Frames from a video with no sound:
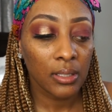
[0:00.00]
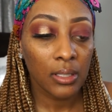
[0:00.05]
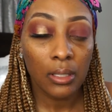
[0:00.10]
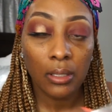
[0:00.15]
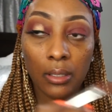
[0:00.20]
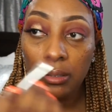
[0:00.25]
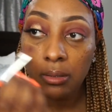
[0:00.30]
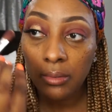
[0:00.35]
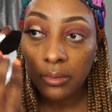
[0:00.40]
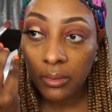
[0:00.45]

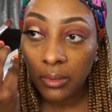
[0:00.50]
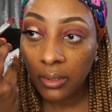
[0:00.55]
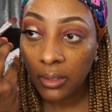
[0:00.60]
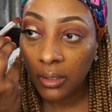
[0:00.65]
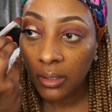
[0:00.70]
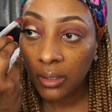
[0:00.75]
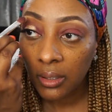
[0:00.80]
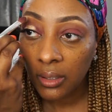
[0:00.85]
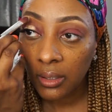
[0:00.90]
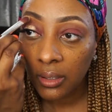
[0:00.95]
so.
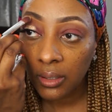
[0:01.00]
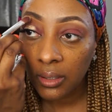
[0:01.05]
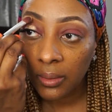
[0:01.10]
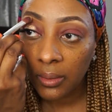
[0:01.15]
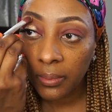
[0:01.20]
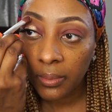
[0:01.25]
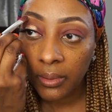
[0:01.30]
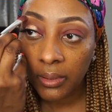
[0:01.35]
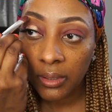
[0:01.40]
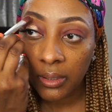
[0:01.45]
And I
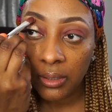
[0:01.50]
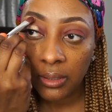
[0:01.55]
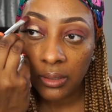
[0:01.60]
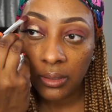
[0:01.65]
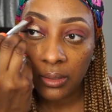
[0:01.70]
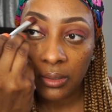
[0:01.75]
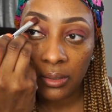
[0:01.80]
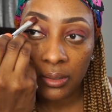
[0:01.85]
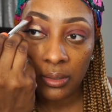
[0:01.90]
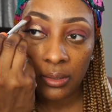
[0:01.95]
put it
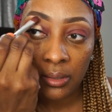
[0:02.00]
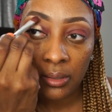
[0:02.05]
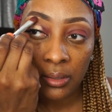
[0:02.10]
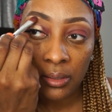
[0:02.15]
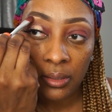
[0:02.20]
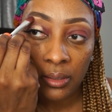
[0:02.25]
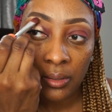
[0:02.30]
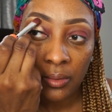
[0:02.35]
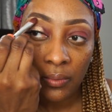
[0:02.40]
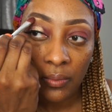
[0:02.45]

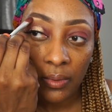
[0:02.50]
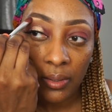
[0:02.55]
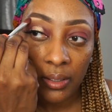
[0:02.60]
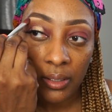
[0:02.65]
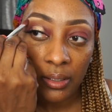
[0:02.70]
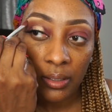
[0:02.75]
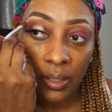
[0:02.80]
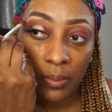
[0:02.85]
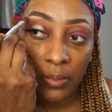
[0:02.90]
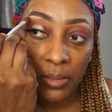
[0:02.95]
right
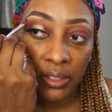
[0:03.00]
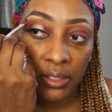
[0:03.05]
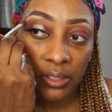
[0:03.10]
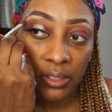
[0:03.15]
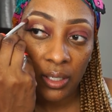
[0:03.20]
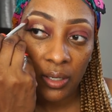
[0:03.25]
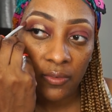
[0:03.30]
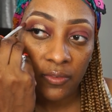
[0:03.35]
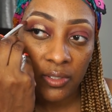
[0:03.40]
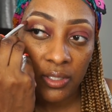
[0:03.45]
here. I'm looking
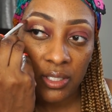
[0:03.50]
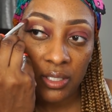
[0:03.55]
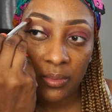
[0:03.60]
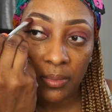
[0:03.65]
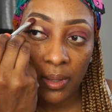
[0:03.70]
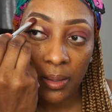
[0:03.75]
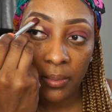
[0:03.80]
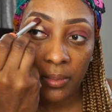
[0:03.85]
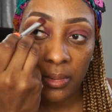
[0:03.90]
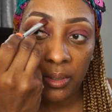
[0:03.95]
off into
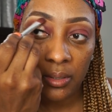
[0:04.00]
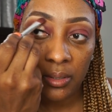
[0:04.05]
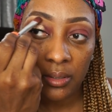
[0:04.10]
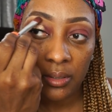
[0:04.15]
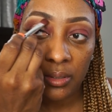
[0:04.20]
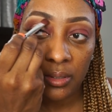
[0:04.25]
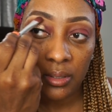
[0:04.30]
my mirror